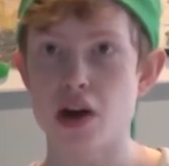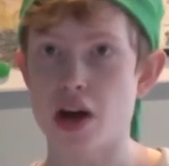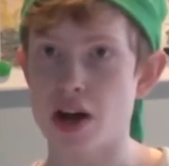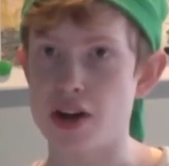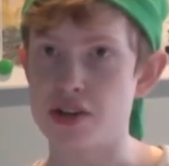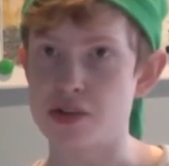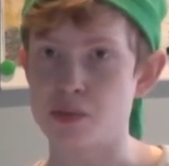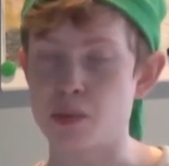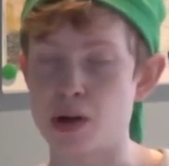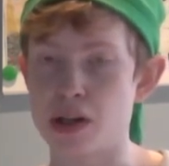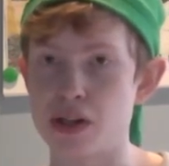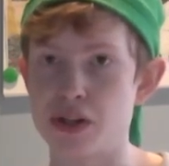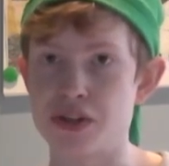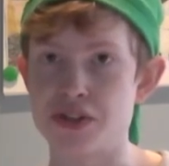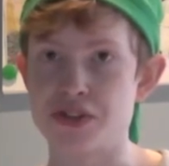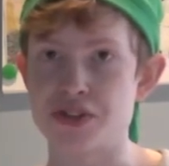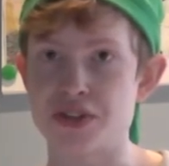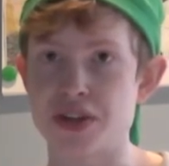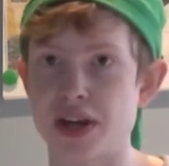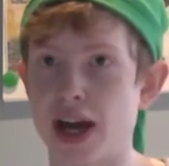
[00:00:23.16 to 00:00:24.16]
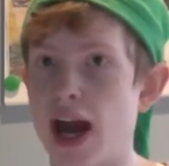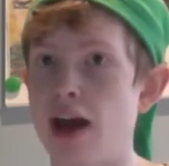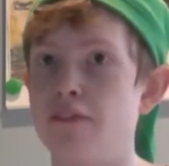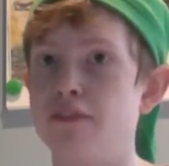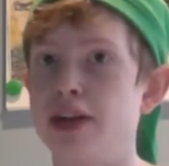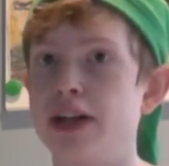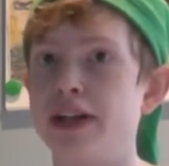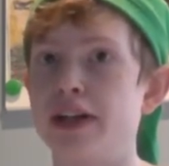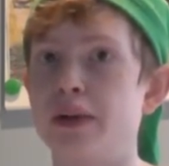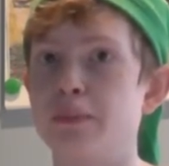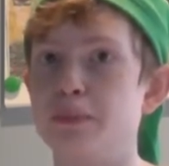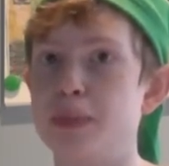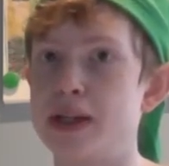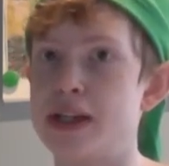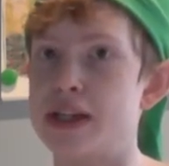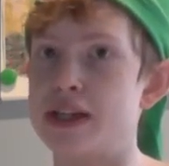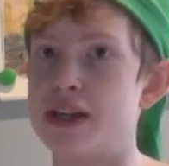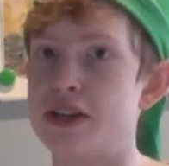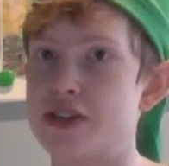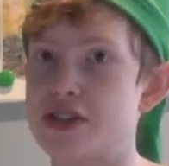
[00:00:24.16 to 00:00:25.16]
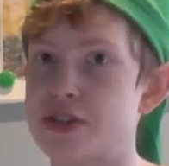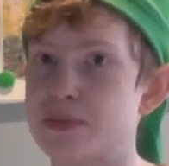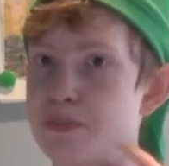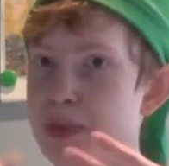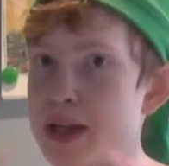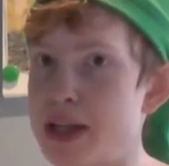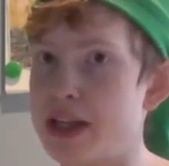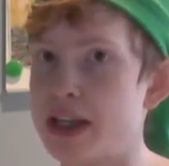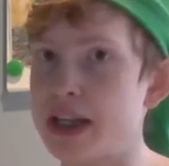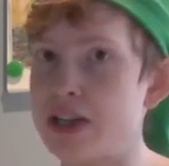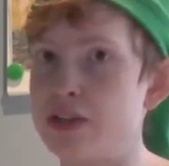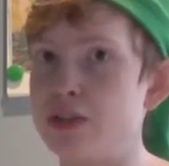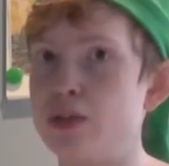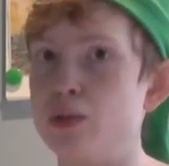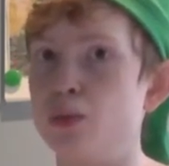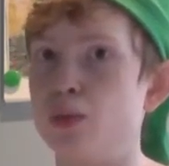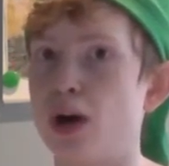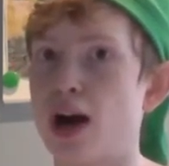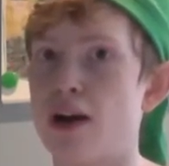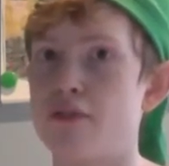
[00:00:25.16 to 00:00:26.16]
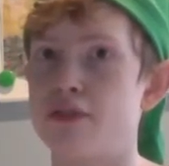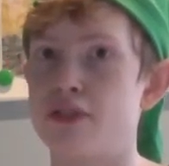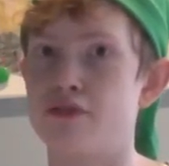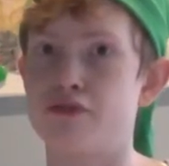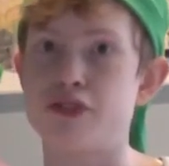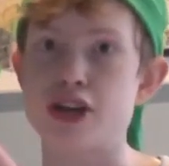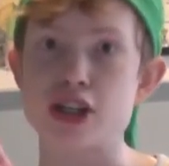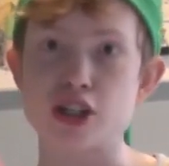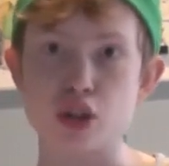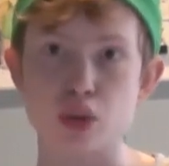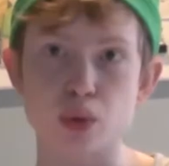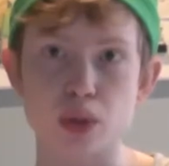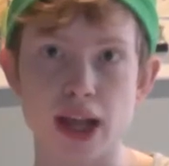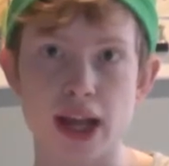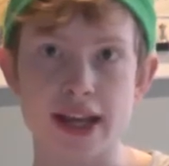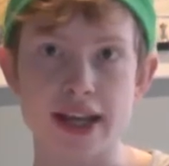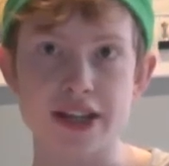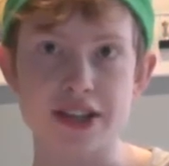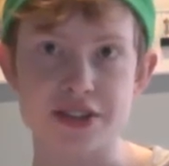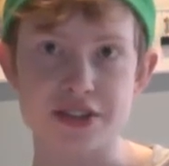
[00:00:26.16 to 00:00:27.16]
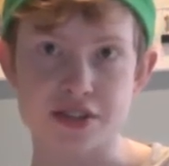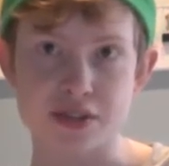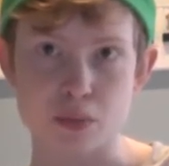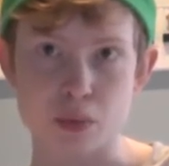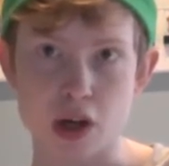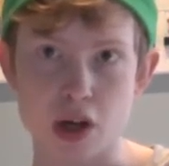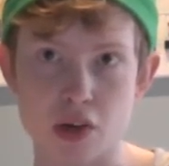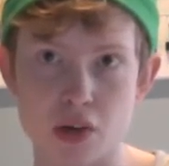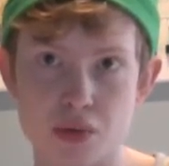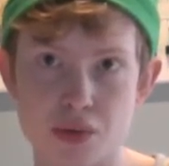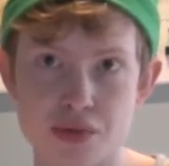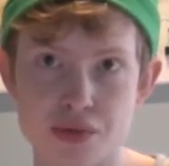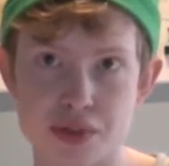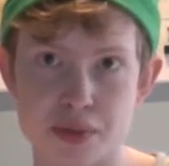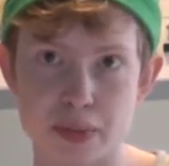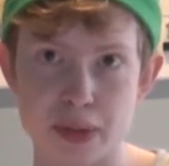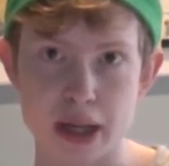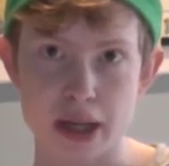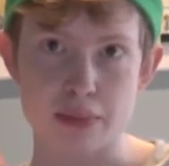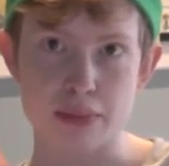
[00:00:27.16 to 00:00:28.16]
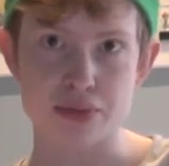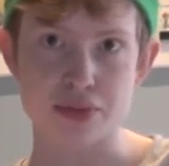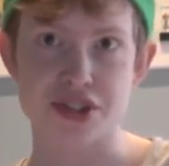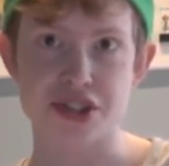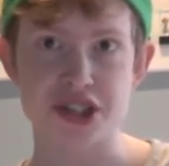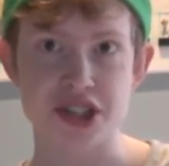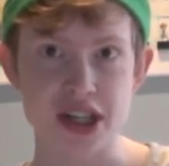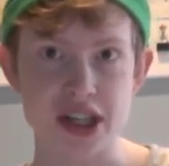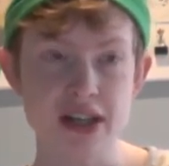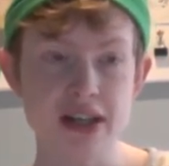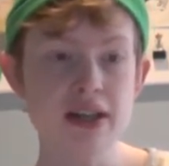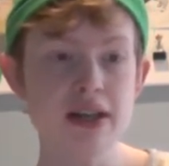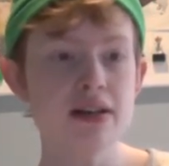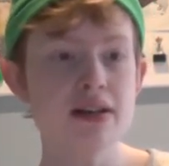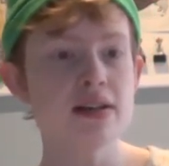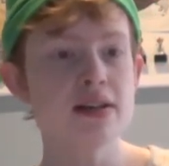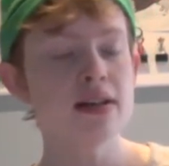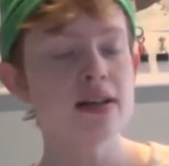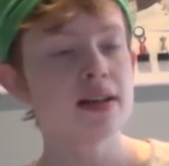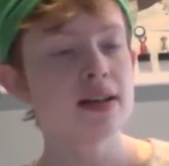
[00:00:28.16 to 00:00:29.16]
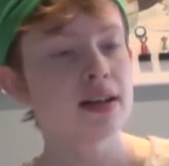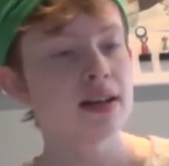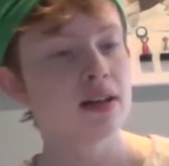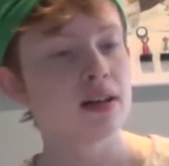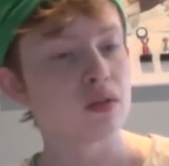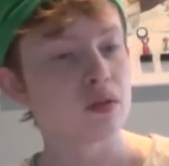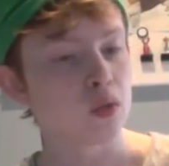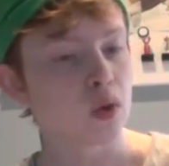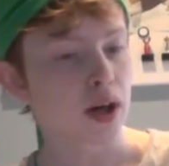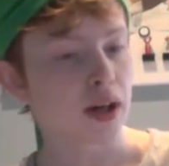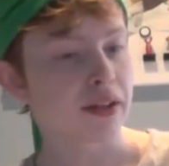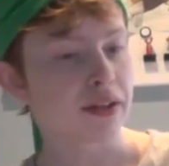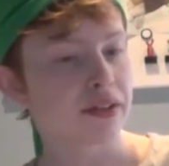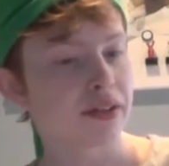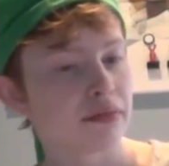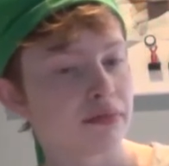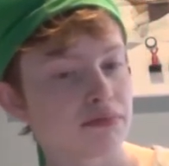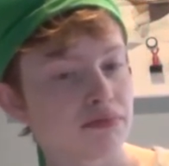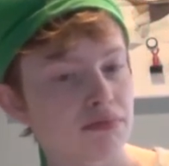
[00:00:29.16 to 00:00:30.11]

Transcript: as well as having me speaking, you will have a visual aid as well to be able to see. Right.